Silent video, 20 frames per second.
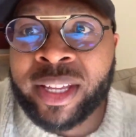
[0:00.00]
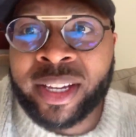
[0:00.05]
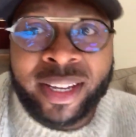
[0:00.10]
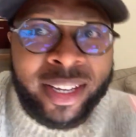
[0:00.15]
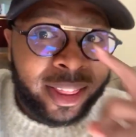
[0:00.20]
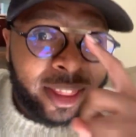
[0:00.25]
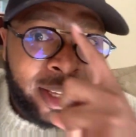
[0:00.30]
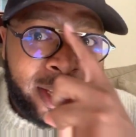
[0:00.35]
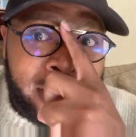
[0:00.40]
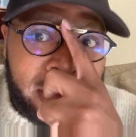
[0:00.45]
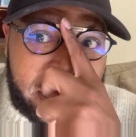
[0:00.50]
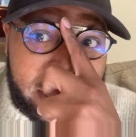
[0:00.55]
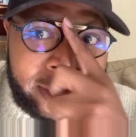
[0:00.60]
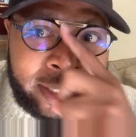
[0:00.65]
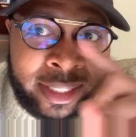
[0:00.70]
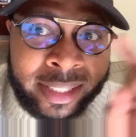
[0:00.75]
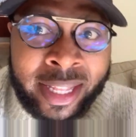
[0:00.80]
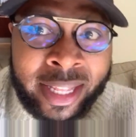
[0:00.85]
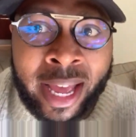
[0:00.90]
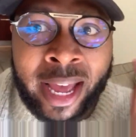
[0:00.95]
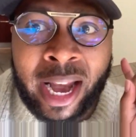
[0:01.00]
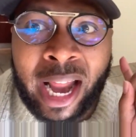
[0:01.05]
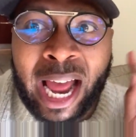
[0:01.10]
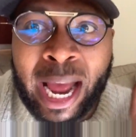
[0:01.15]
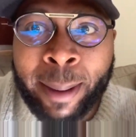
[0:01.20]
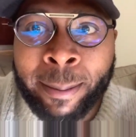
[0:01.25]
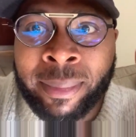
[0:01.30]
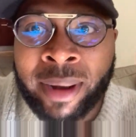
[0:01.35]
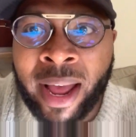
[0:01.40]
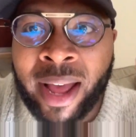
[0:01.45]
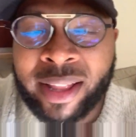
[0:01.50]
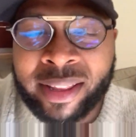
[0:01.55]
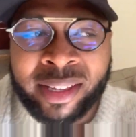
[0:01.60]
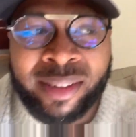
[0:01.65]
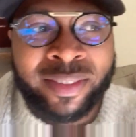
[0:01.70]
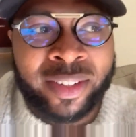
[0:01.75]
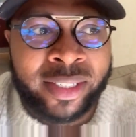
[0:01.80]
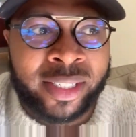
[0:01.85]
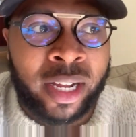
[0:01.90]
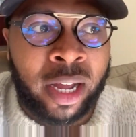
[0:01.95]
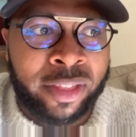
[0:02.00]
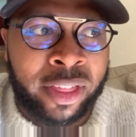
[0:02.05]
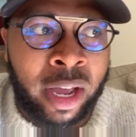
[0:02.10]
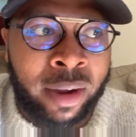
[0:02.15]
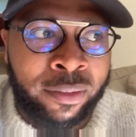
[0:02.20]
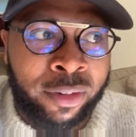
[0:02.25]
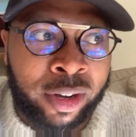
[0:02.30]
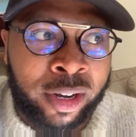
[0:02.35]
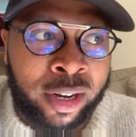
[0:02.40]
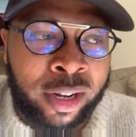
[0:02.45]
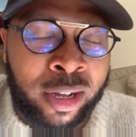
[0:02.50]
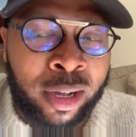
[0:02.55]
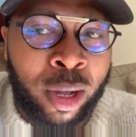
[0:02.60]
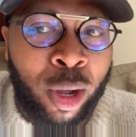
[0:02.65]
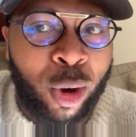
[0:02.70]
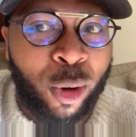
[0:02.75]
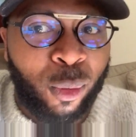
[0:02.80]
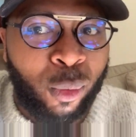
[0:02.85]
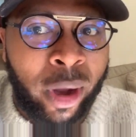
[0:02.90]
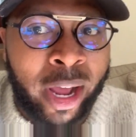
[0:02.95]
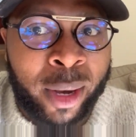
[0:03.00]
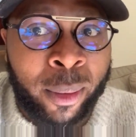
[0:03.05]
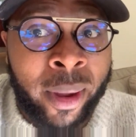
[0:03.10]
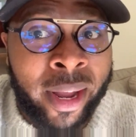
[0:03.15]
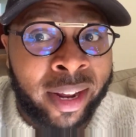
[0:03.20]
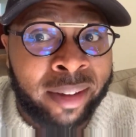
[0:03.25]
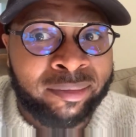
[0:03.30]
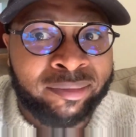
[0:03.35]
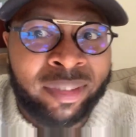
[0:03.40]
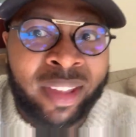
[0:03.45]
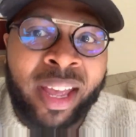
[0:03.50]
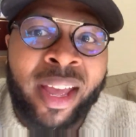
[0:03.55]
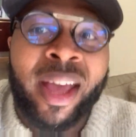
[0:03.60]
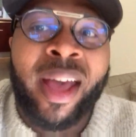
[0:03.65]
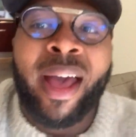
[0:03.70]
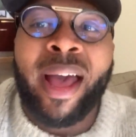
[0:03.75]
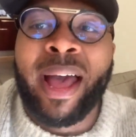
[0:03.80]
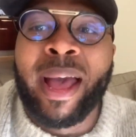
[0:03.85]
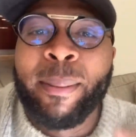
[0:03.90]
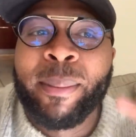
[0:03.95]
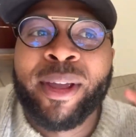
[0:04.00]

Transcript: the good thing is that I'm not leaving South Africa right away. I'm